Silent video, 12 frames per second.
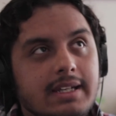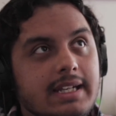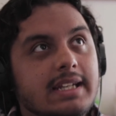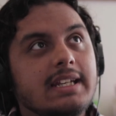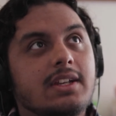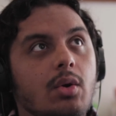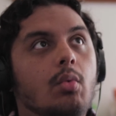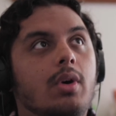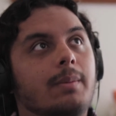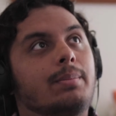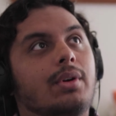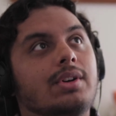He didn't kill
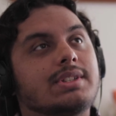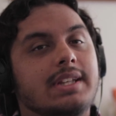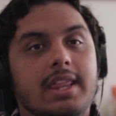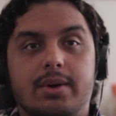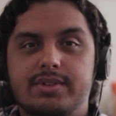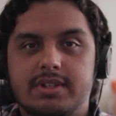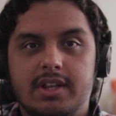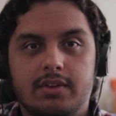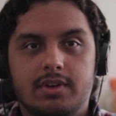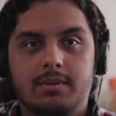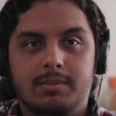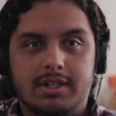one person, and that was
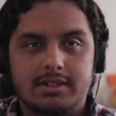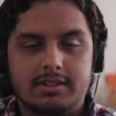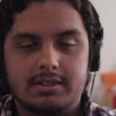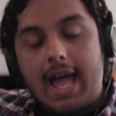Olivia Munn.